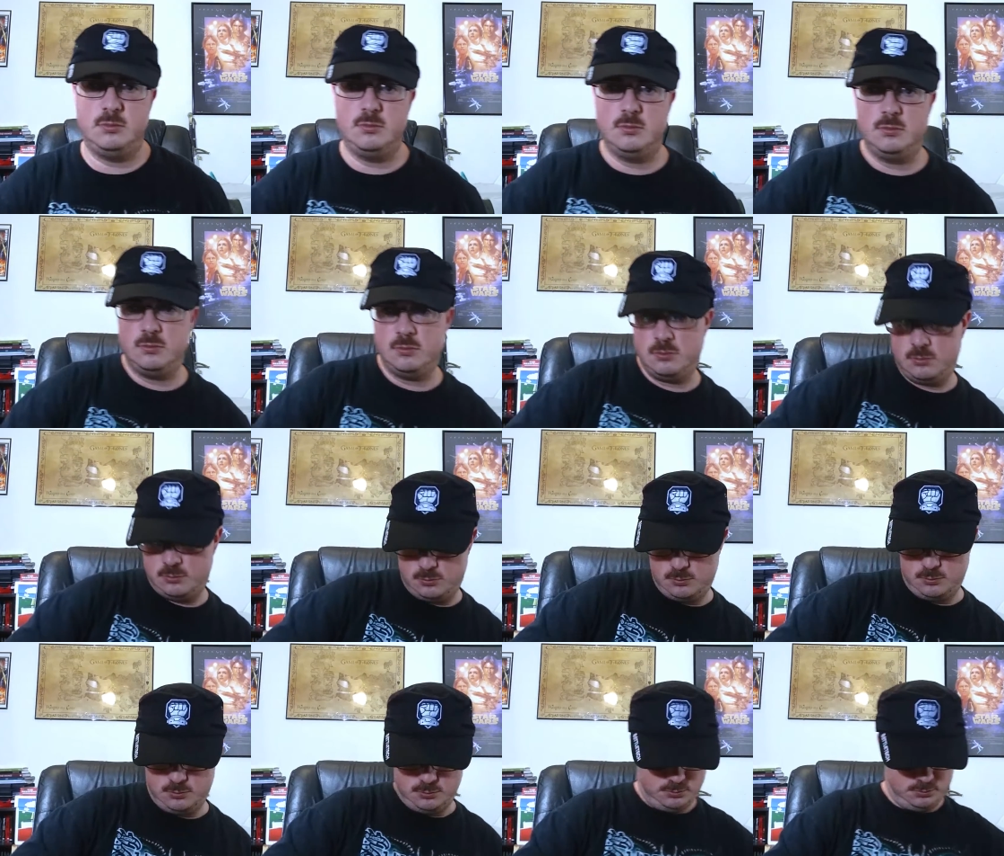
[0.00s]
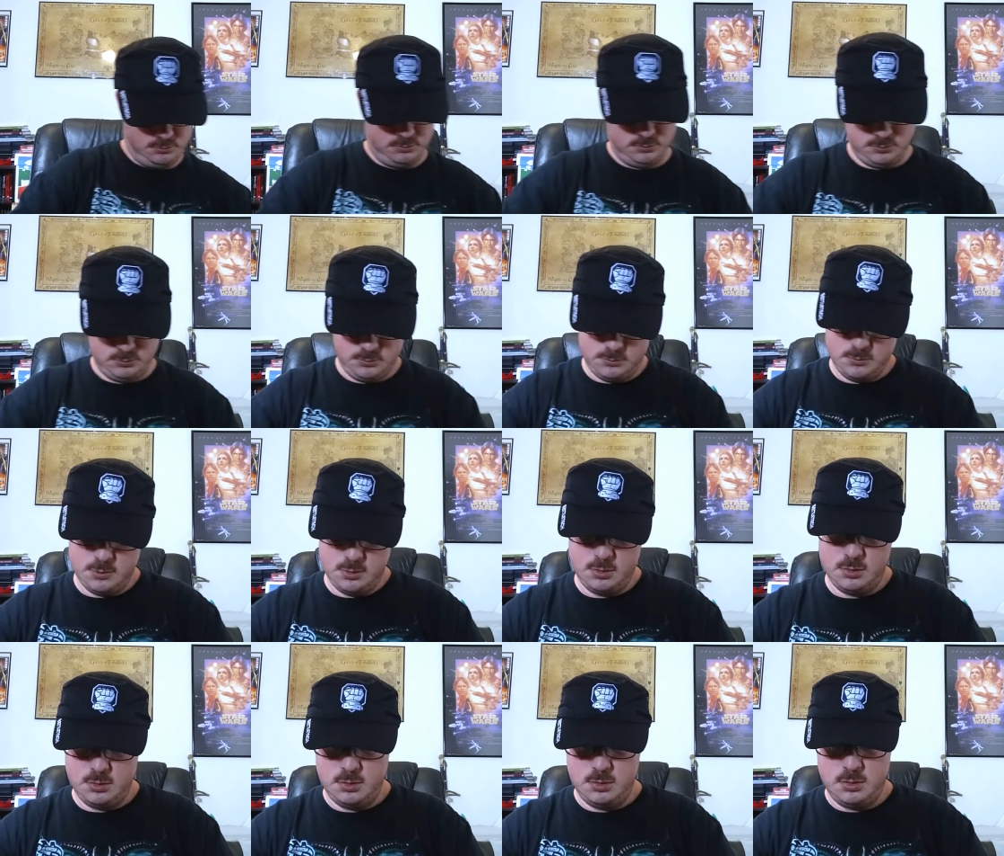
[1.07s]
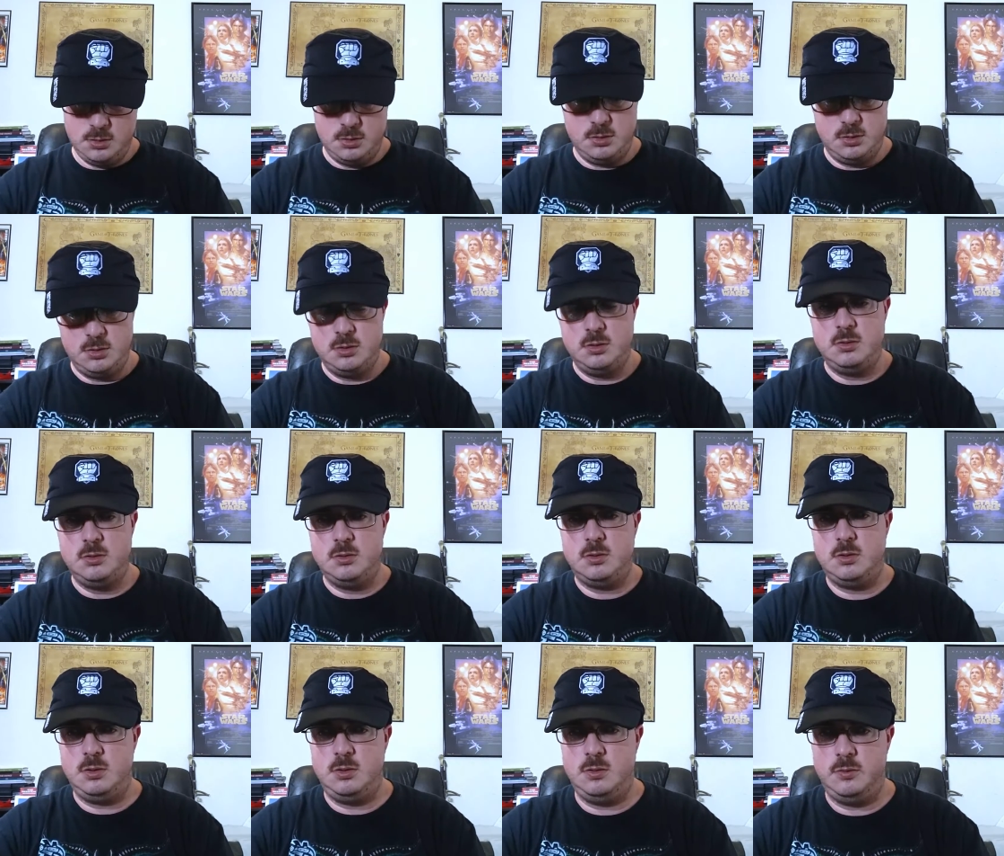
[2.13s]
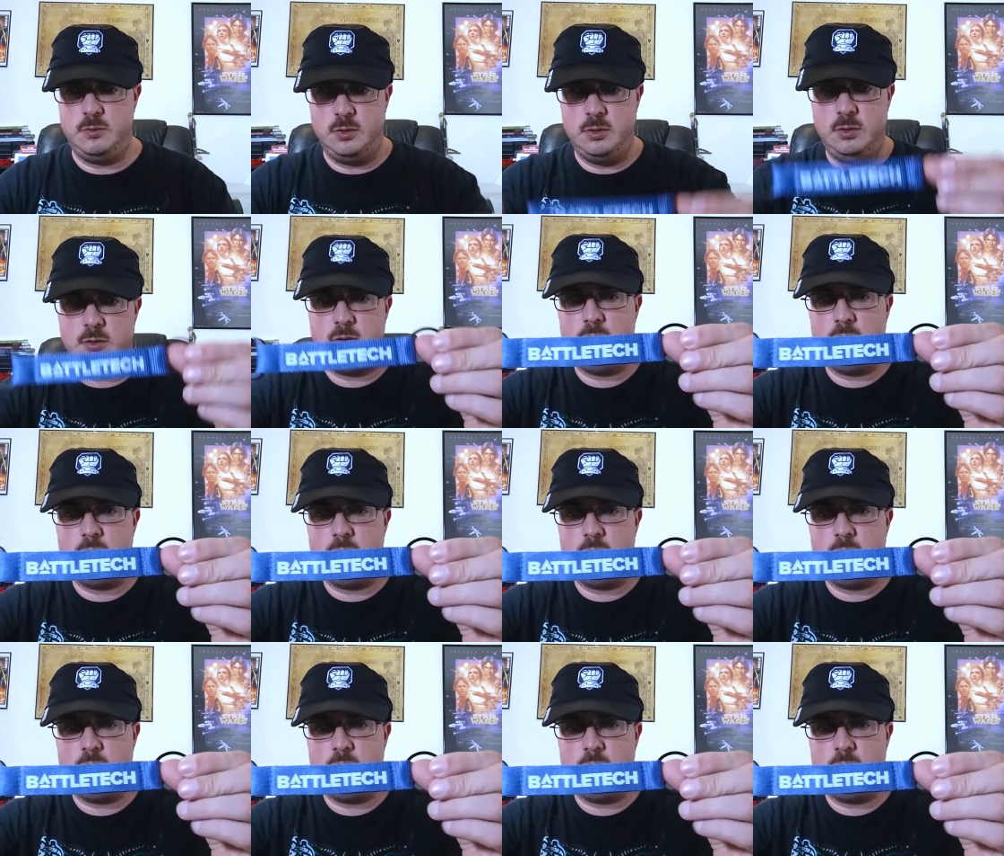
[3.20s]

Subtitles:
No one is speaking in this clip.